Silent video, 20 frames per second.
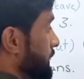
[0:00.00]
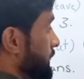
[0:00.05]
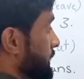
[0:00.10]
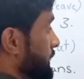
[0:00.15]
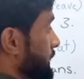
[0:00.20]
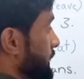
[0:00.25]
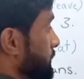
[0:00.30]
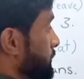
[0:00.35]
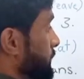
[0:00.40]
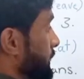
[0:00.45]

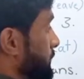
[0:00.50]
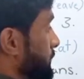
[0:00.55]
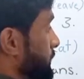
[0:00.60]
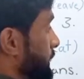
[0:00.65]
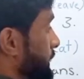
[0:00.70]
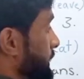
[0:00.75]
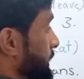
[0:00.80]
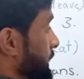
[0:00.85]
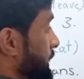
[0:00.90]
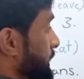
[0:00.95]
Simple
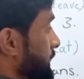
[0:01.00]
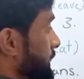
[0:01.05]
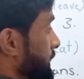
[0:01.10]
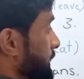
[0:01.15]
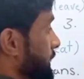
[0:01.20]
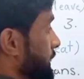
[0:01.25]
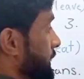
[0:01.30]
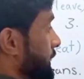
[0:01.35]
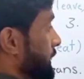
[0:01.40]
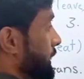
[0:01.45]
present.
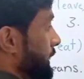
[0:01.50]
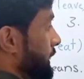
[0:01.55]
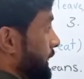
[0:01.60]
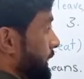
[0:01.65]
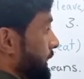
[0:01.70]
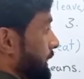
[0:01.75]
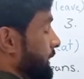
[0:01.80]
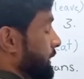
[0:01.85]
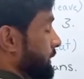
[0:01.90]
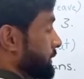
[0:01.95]

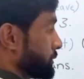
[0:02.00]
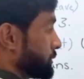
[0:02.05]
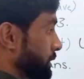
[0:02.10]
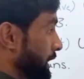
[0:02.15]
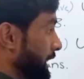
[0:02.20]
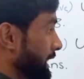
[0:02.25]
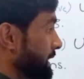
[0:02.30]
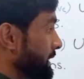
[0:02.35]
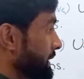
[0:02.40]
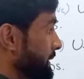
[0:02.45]

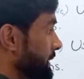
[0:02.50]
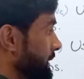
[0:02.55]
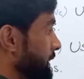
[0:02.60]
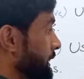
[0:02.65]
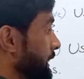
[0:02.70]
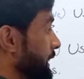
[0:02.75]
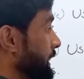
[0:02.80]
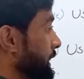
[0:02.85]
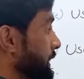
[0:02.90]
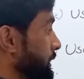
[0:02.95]
Rice,
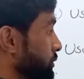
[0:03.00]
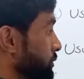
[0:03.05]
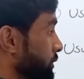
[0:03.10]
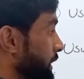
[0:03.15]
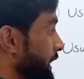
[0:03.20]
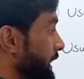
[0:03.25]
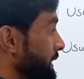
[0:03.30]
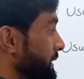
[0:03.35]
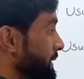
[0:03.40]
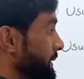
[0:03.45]
they eat
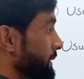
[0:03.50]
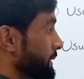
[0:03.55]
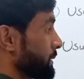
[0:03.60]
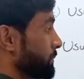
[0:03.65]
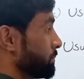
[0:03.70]
rice.